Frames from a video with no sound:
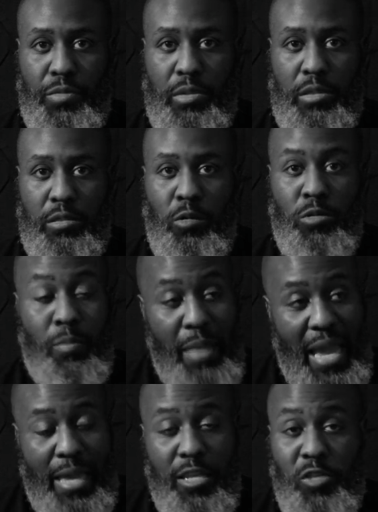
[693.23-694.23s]
So
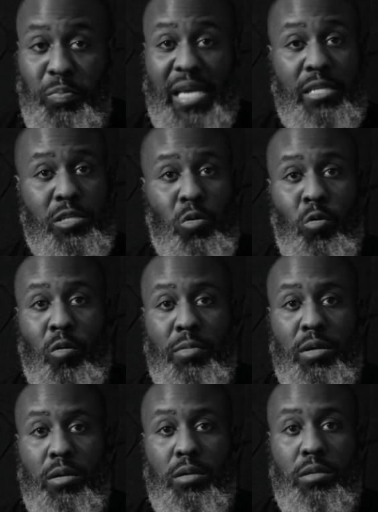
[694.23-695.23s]
demand to speak to him.
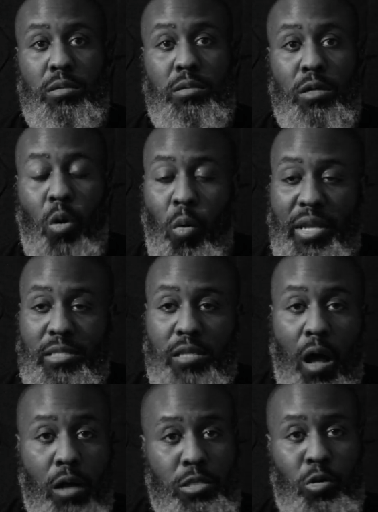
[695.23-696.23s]
Go in and
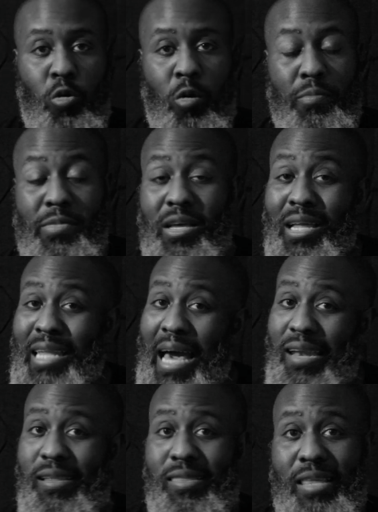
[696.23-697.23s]
talk to him. A
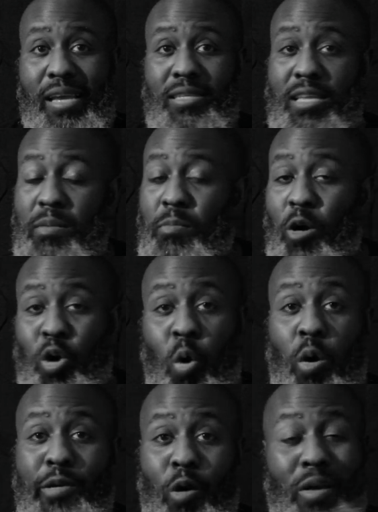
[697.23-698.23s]
lot of the things that are
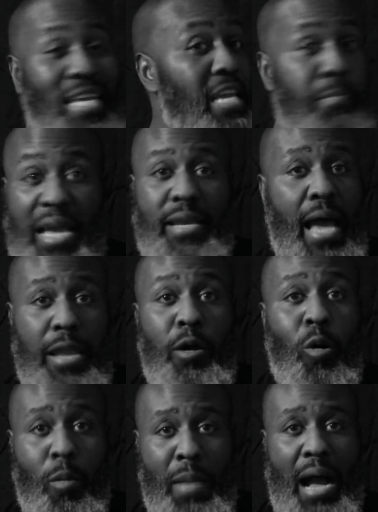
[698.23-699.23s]
going on, he may not
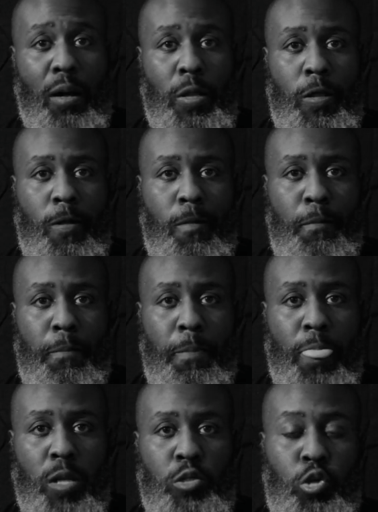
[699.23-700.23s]
know about.
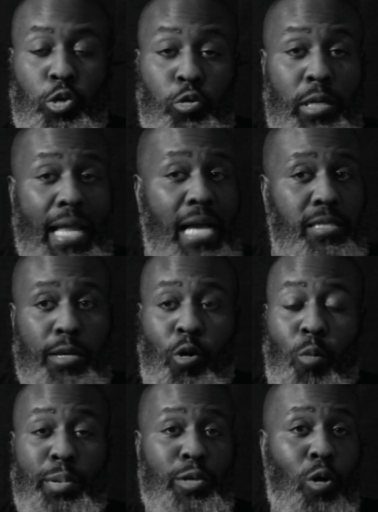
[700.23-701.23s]
So utilize that
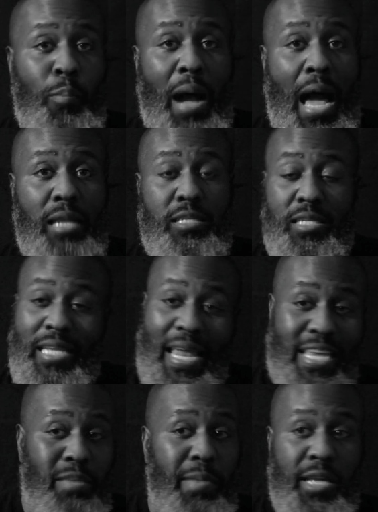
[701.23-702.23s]
open door policy,
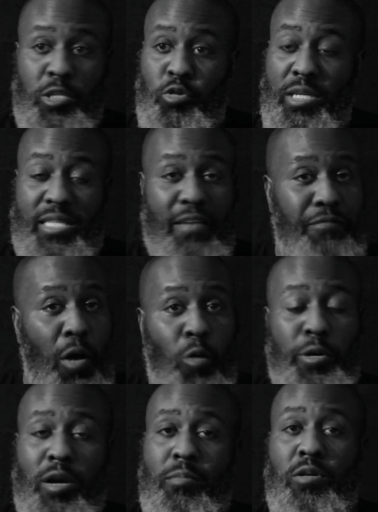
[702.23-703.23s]
that email address, that
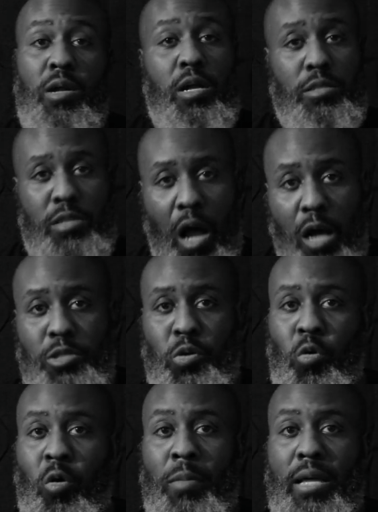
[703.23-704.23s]
phone number. Talk
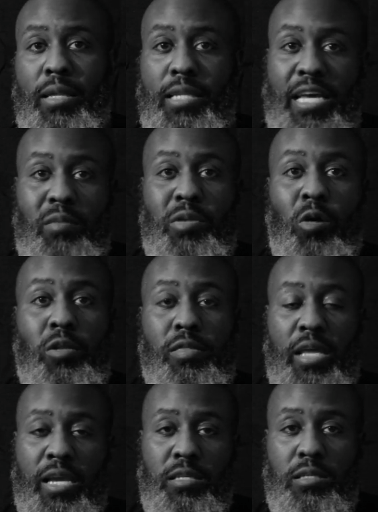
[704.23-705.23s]
to him. Let him know the
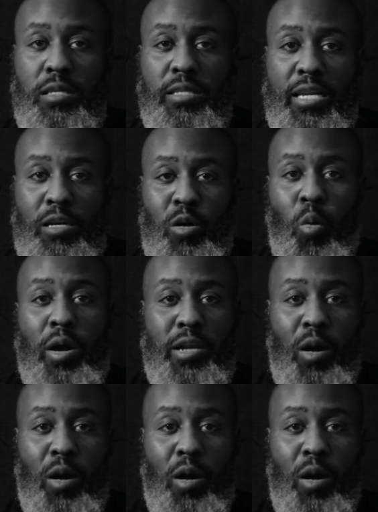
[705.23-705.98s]
things that are going